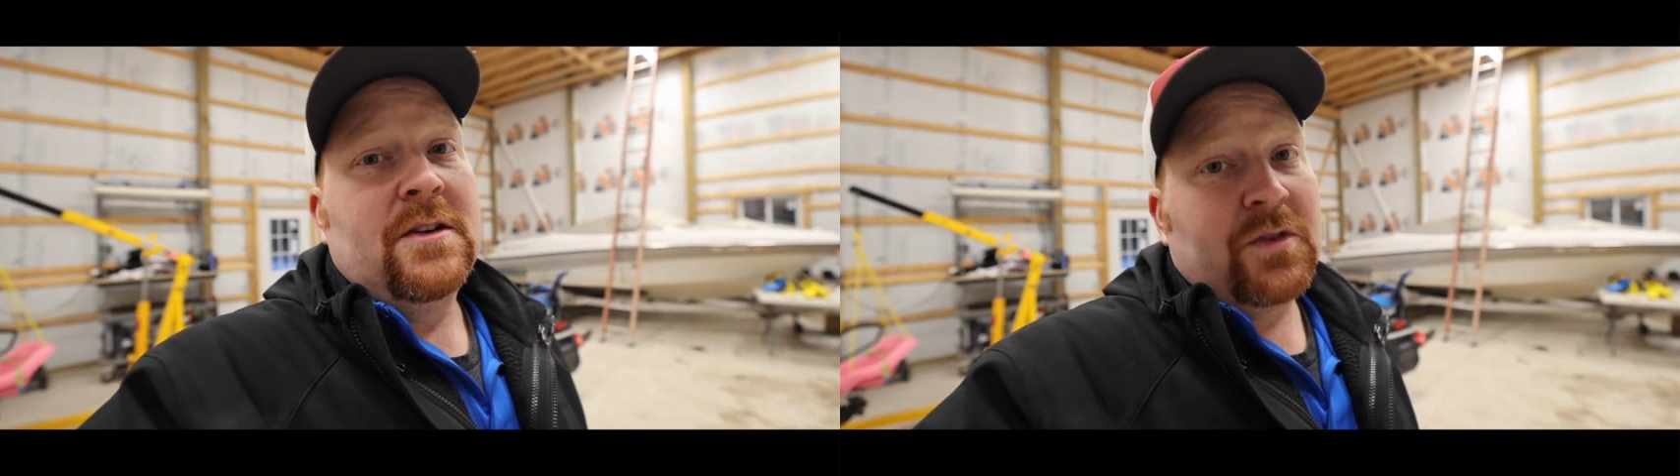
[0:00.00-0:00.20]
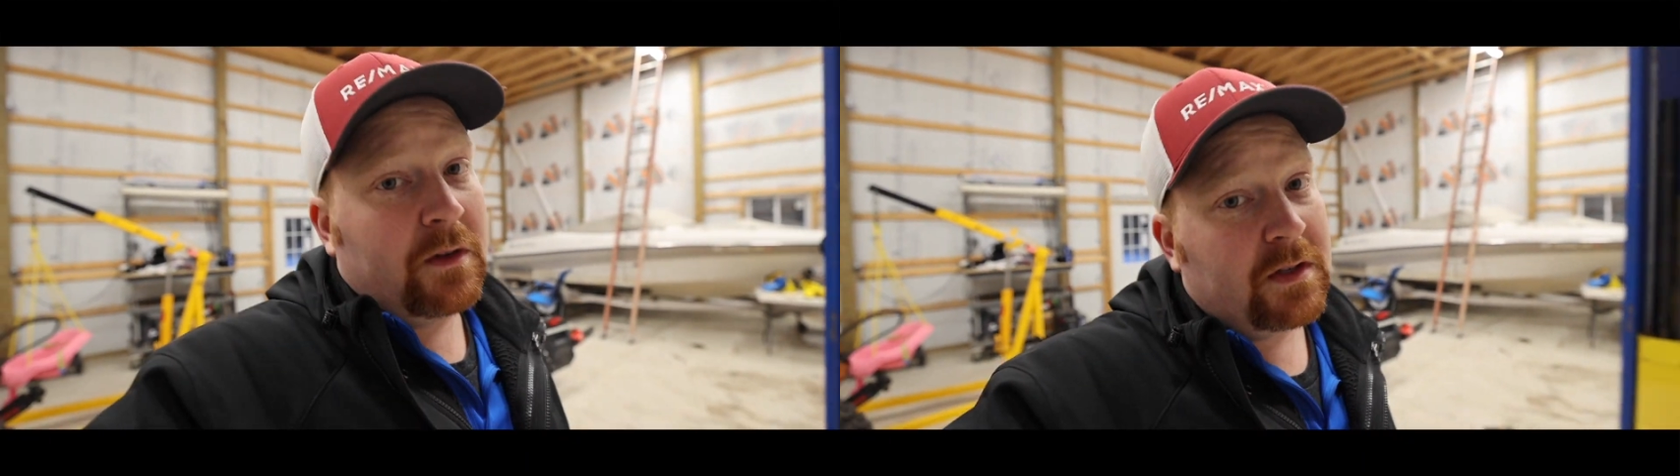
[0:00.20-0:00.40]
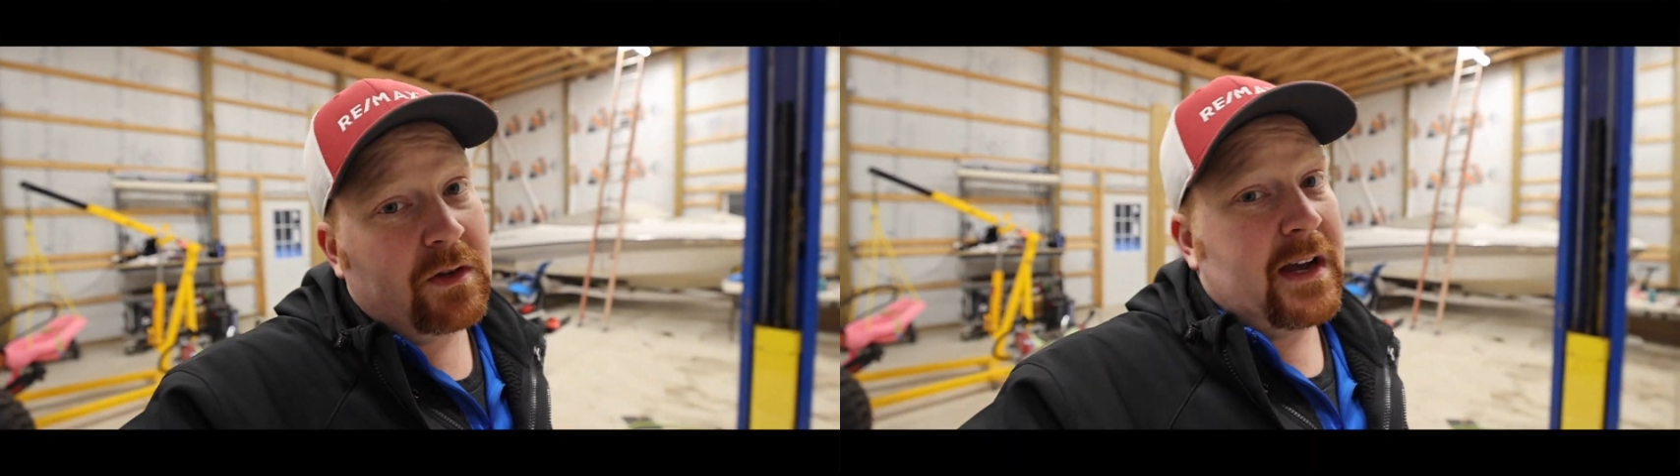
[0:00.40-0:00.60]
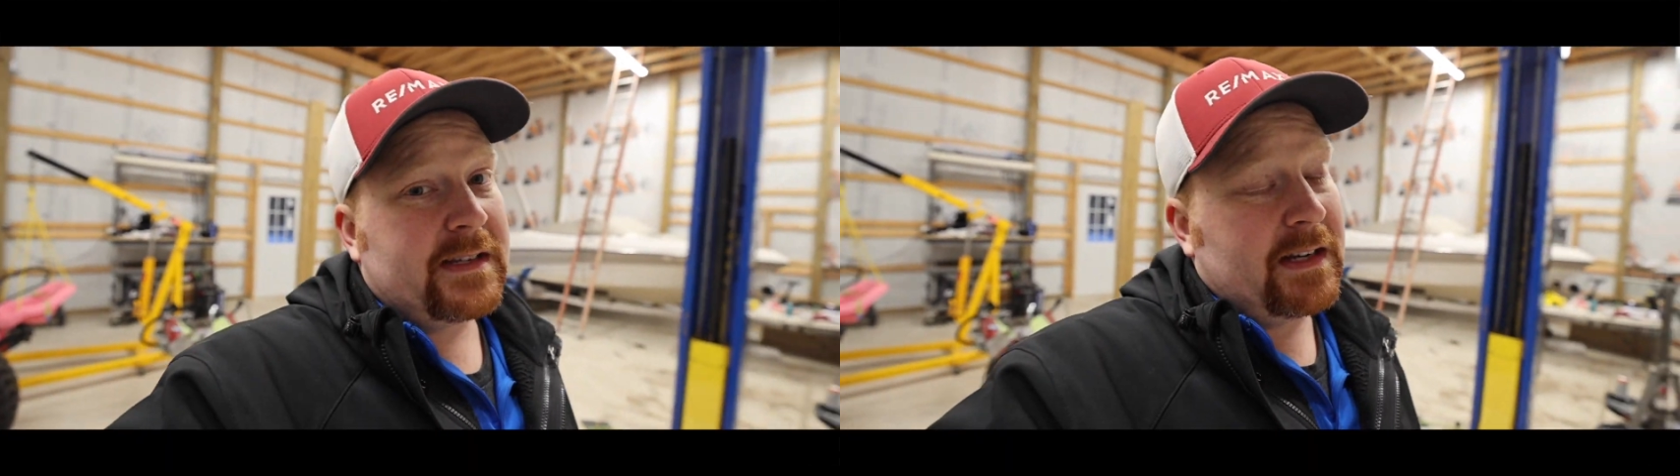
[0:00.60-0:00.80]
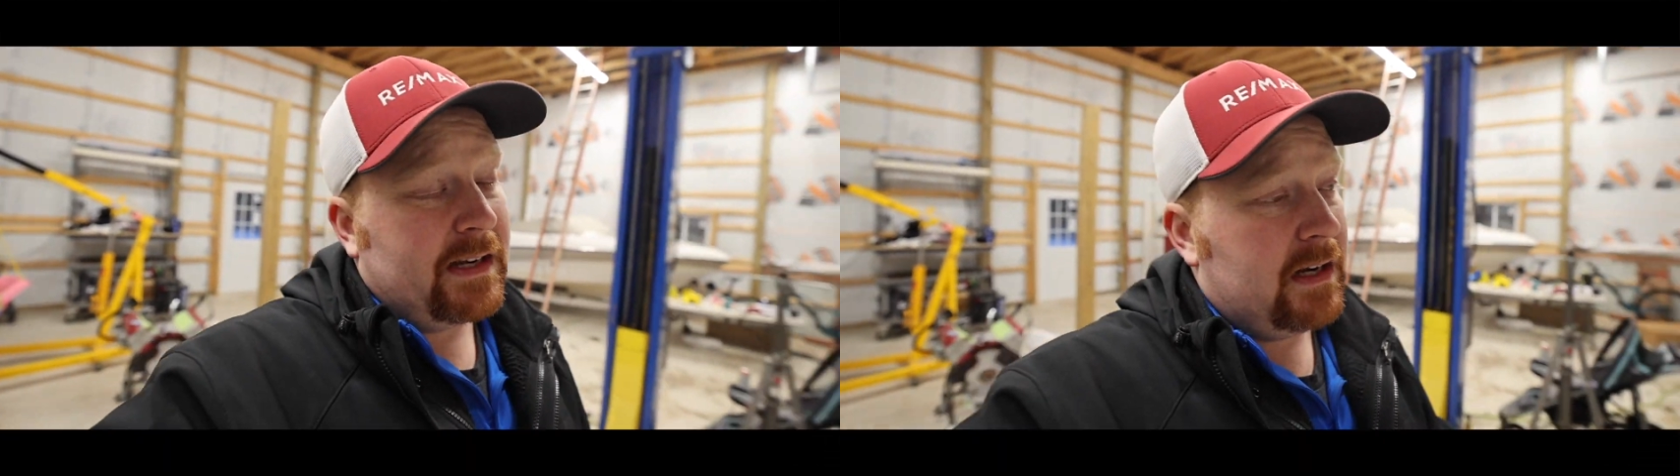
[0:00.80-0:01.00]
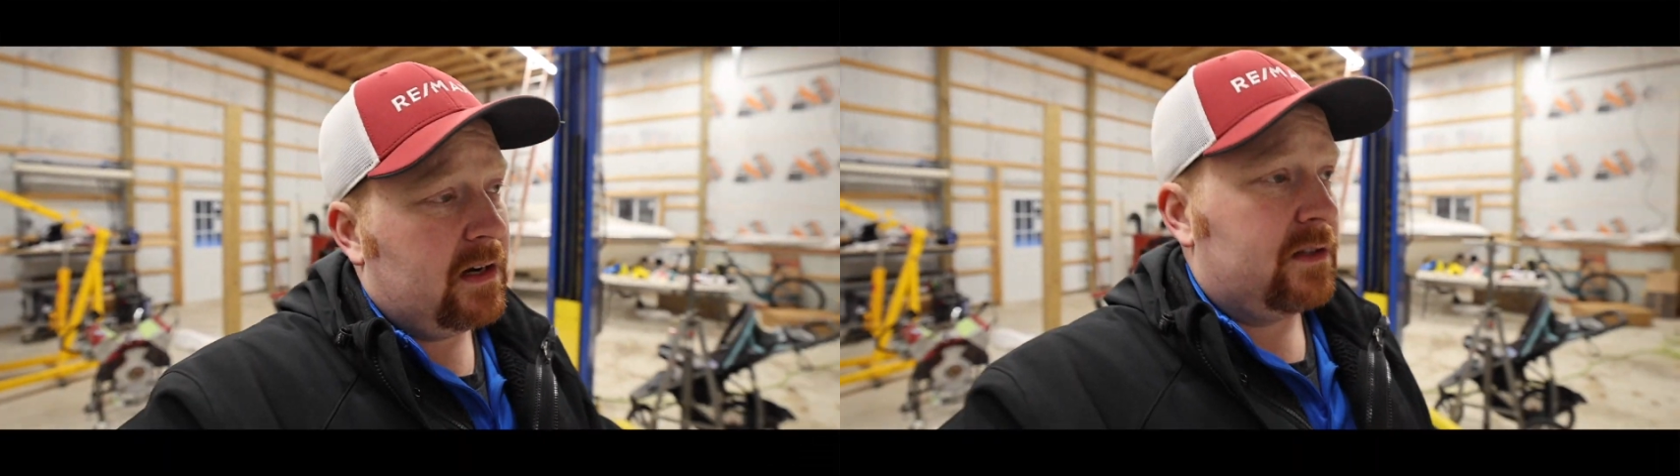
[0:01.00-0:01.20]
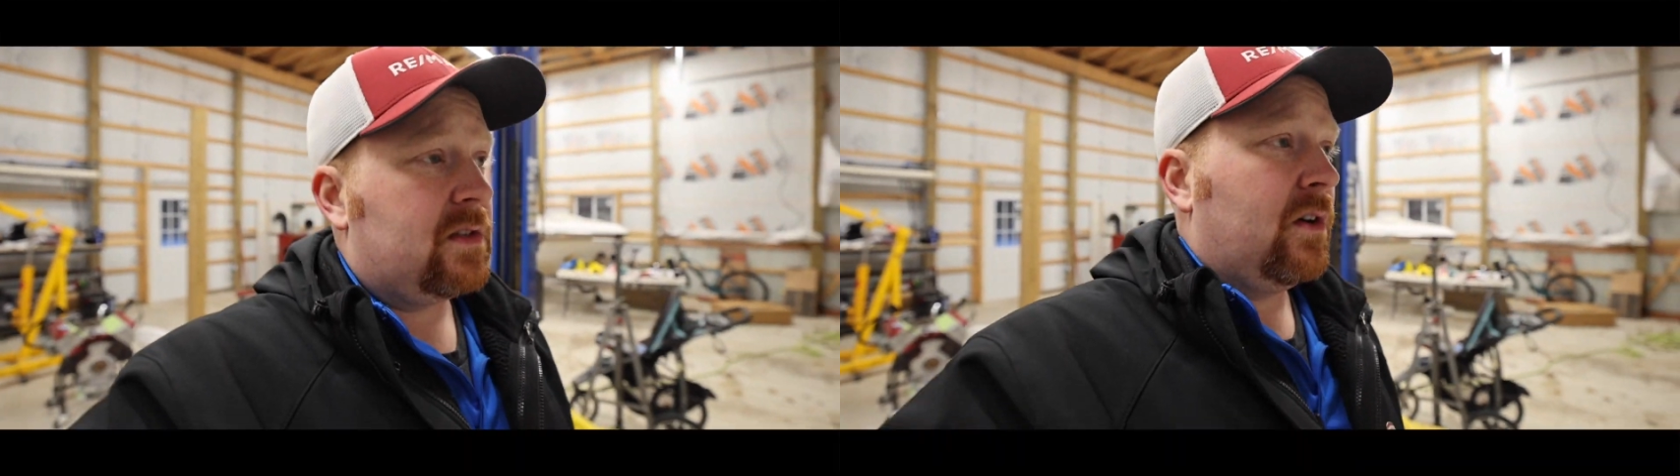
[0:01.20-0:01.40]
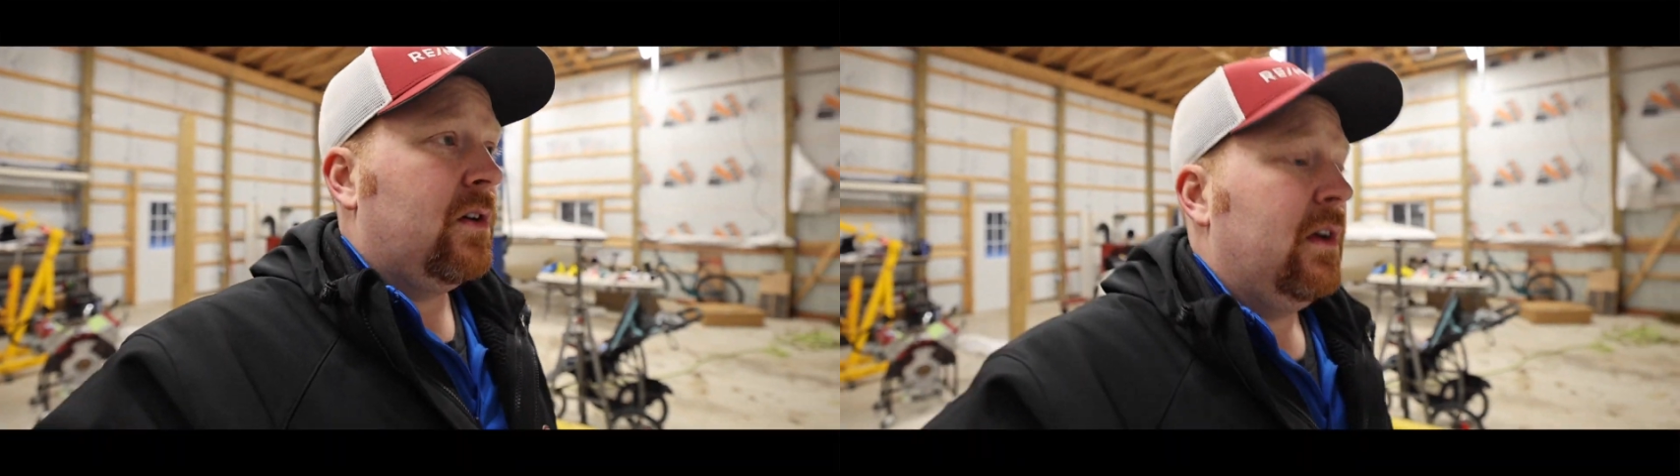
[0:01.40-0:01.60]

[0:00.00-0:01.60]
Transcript: so at least you guys can hear it. So